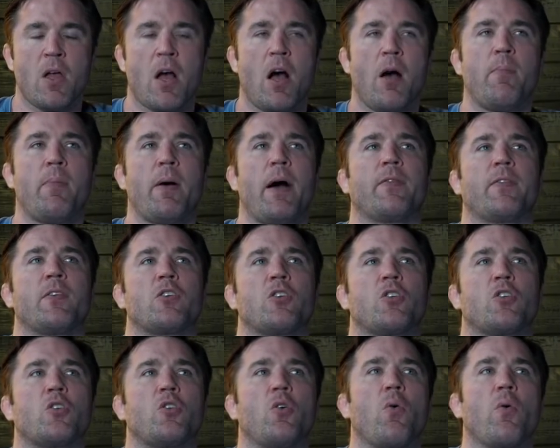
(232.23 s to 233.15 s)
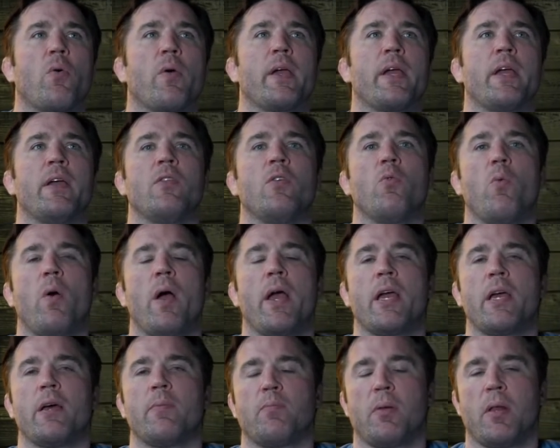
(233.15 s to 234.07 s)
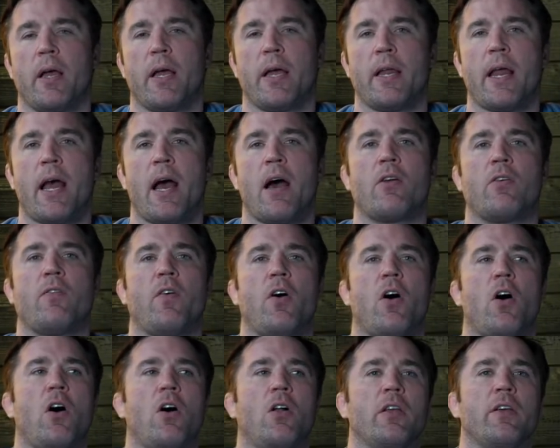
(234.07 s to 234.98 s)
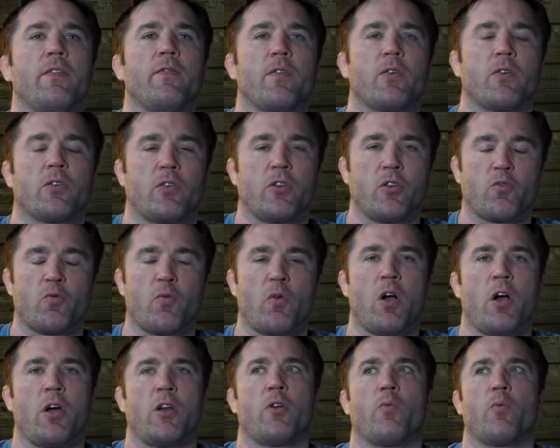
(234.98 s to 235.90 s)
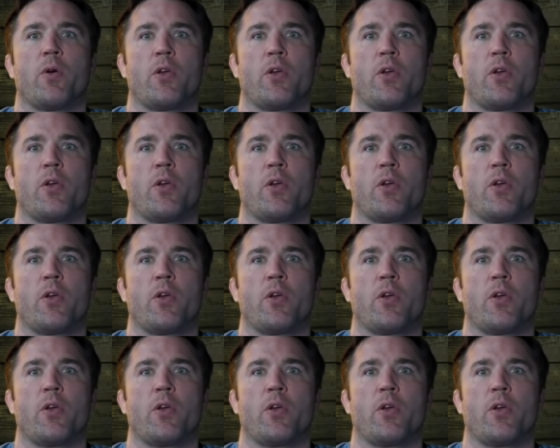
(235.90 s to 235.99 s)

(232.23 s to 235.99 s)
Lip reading: about the story and the way it played out of Holly versus Ronda,